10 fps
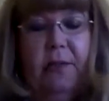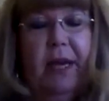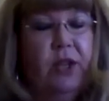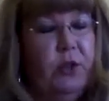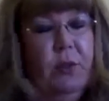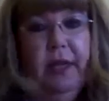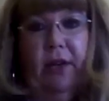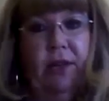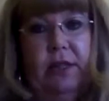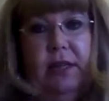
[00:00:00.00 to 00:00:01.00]
major
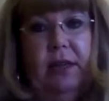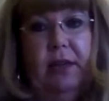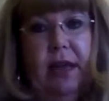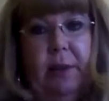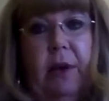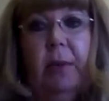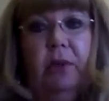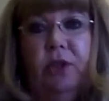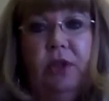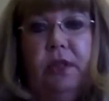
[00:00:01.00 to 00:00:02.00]
players and
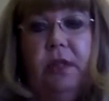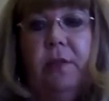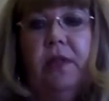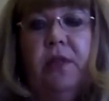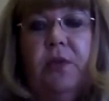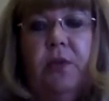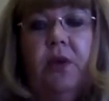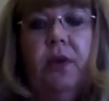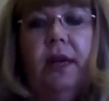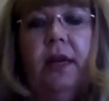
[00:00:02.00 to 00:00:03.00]
publishers in the business
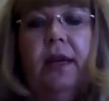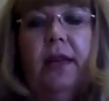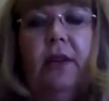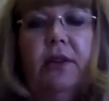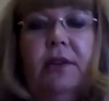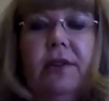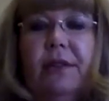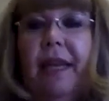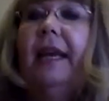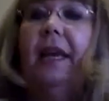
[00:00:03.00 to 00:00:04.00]
world that are
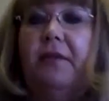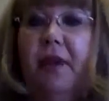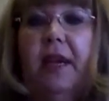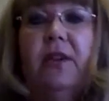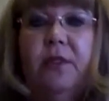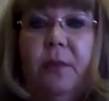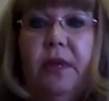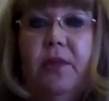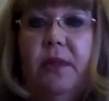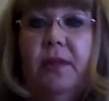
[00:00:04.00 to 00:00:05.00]
taking advantage of
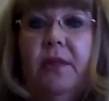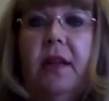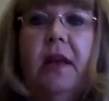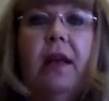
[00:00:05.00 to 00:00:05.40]
Pinterest.